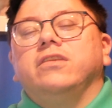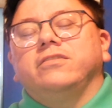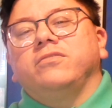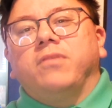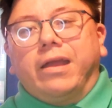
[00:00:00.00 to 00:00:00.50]

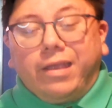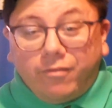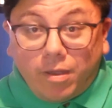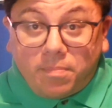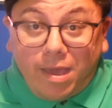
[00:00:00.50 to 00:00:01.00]
this is Rocky
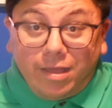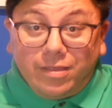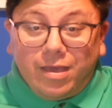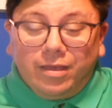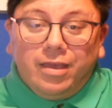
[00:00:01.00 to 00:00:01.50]
Red
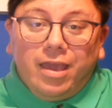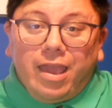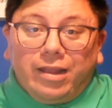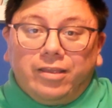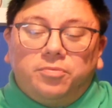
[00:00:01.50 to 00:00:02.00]
Panda.
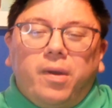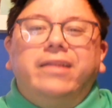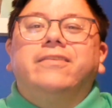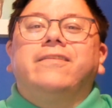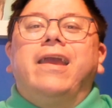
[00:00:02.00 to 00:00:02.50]
It is
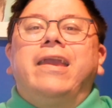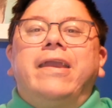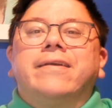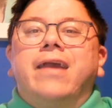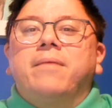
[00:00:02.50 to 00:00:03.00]
Wednesday
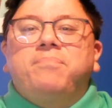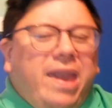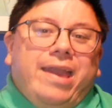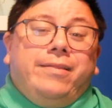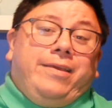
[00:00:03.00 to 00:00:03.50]
here at
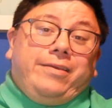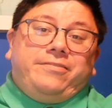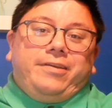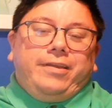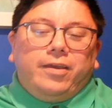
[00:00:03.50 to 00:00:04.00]
P&D
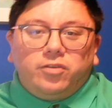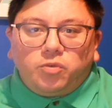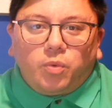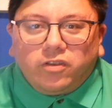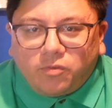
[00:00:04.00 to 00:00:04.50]
Studios,
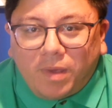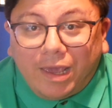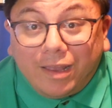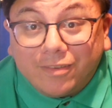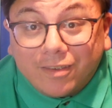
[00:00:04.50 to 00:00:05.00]
which
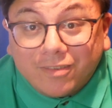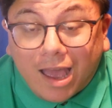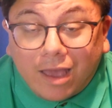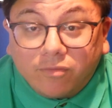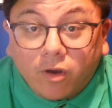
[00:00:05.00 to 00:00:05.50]
means it's
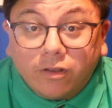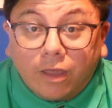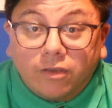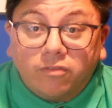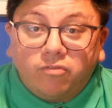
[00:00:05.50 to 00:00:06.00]
time for
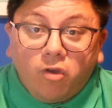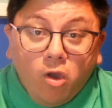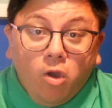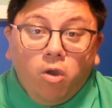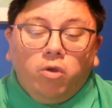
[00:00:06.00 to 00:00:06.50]
another
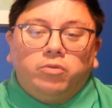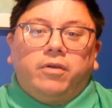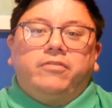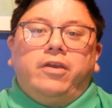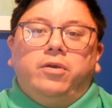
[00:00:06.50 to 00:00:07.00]
food
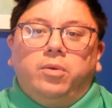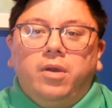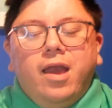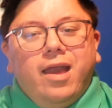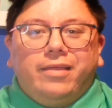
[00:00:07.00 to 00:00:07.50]
review.
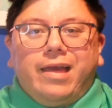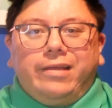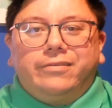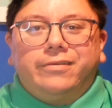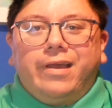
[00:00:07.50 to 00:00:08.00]

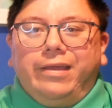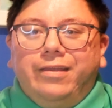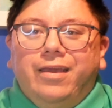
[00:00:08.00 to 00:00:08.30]
That's right.